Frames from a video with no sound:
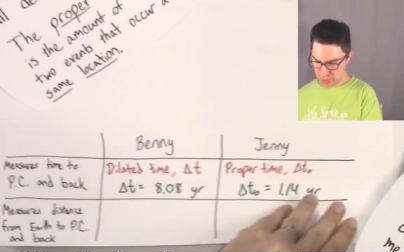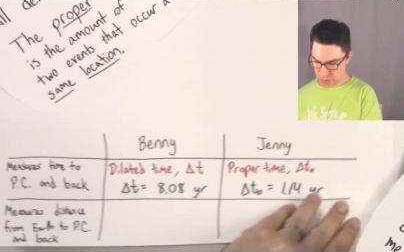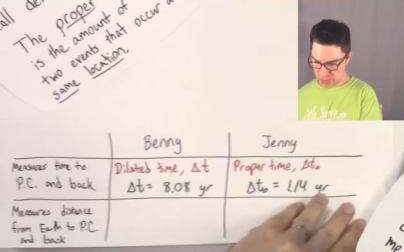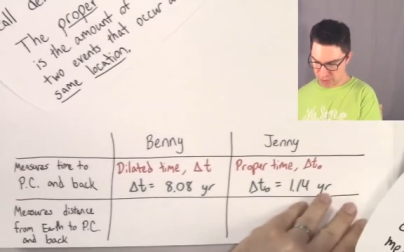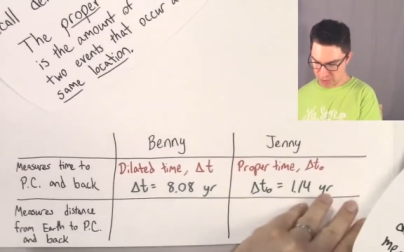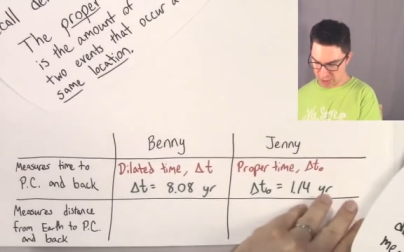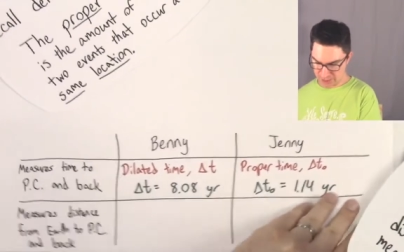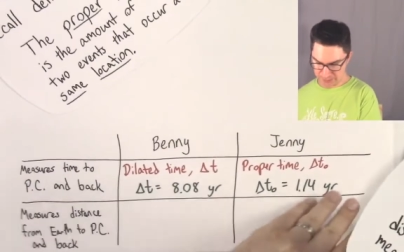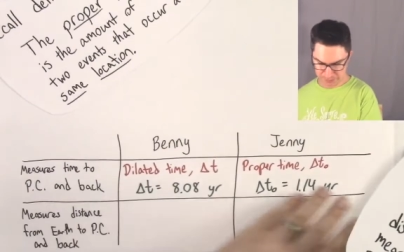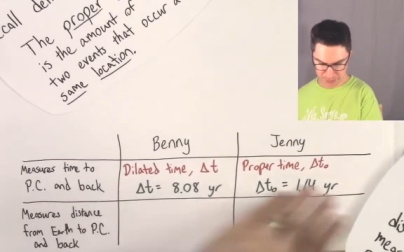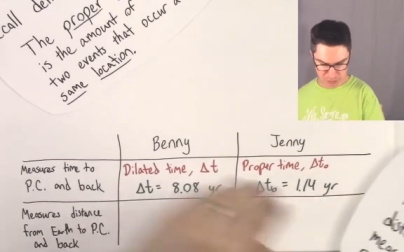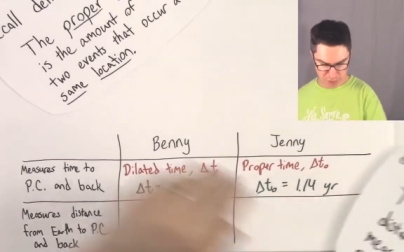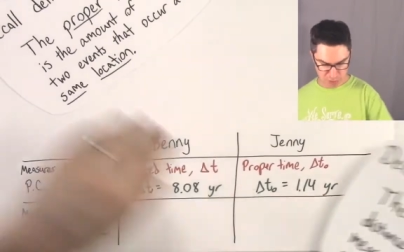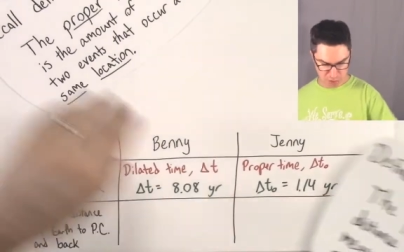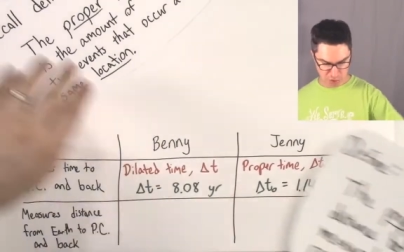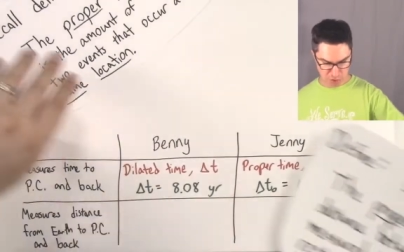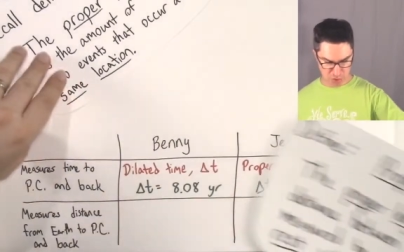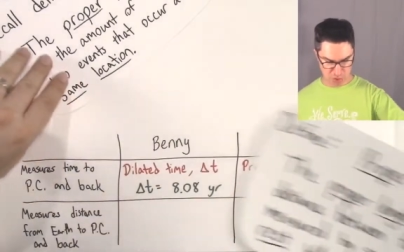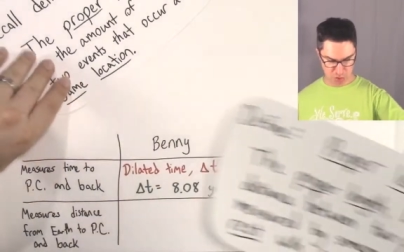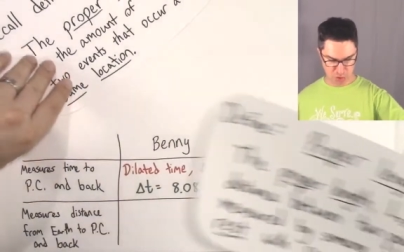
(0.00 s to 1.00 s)
Okay,
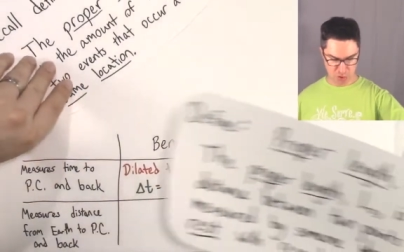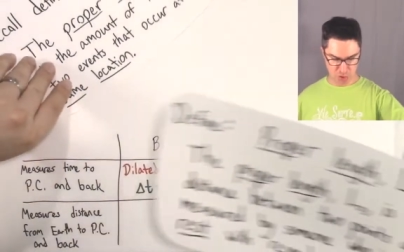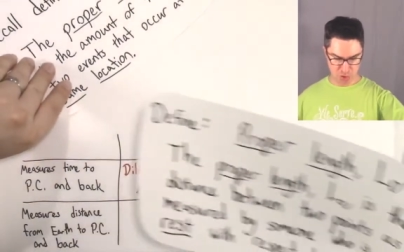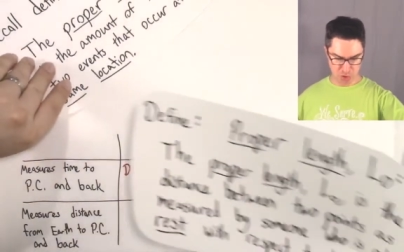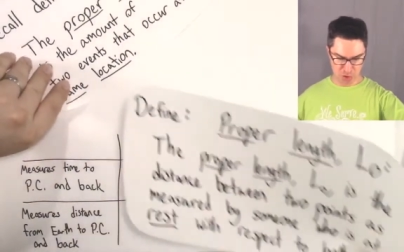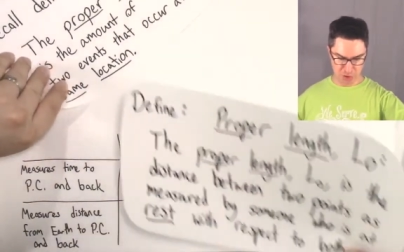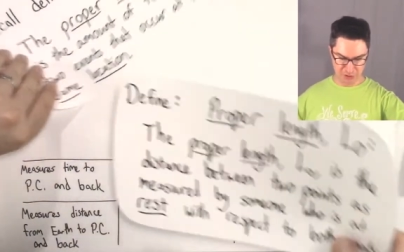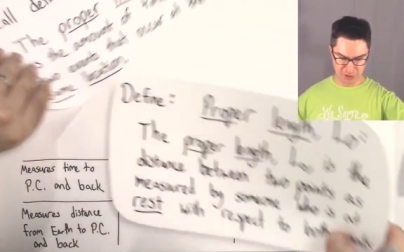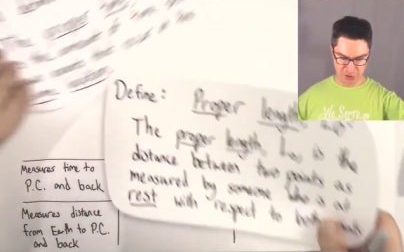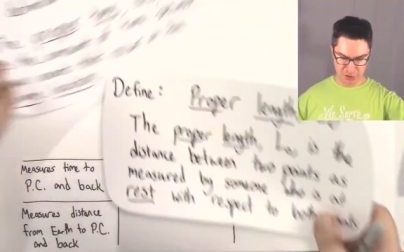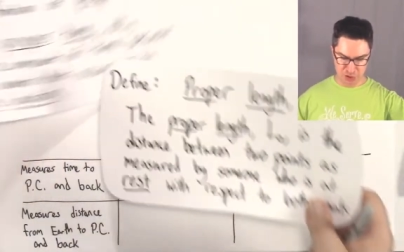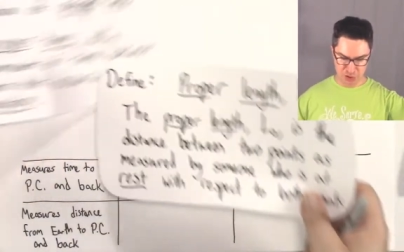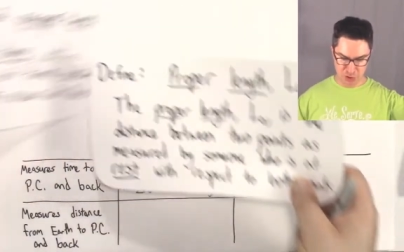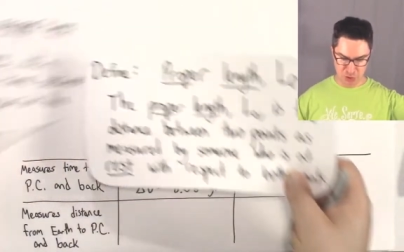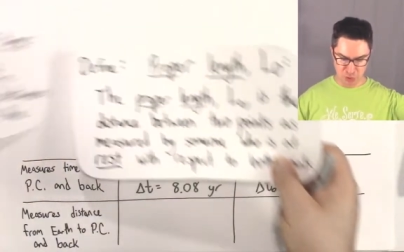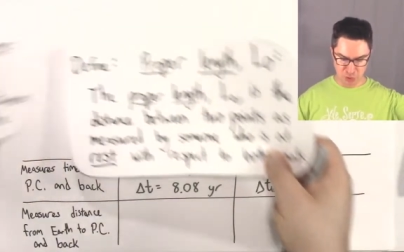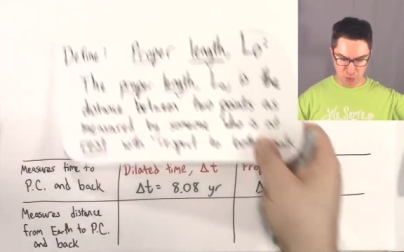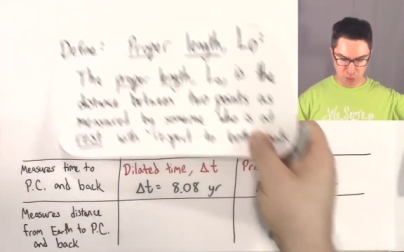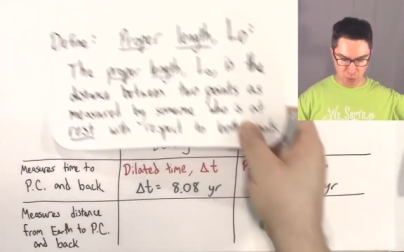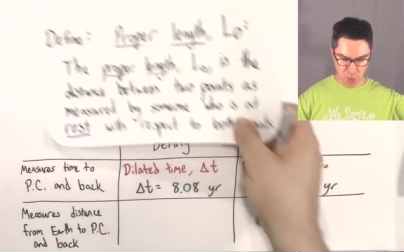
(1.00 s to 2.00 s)
the
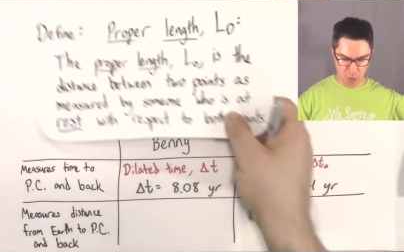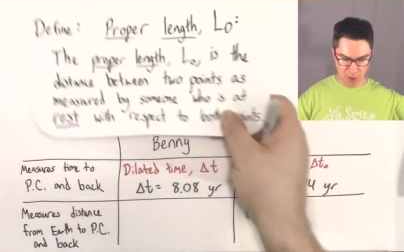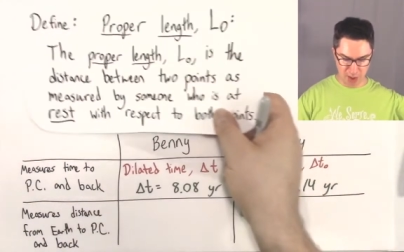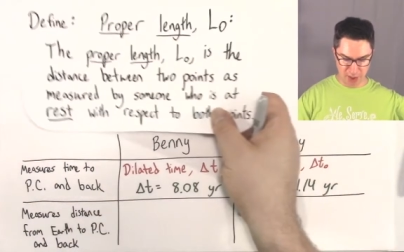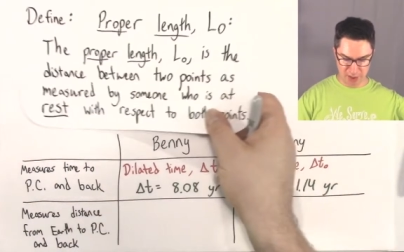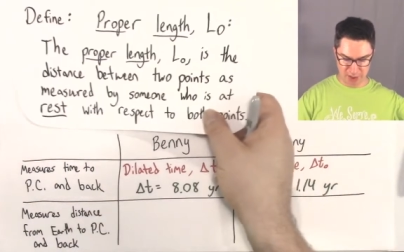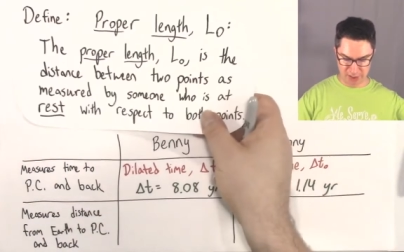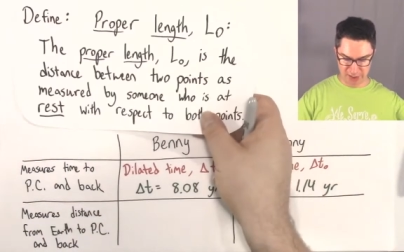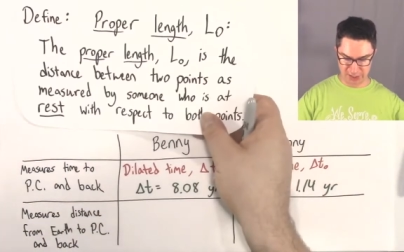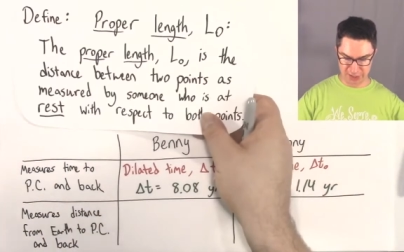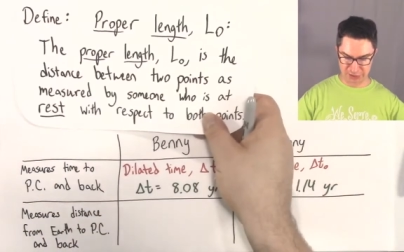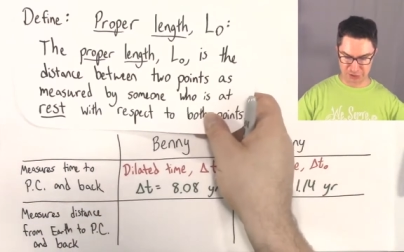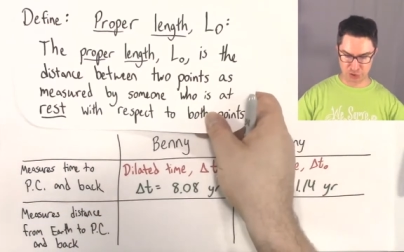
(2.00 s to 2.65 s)
new quantity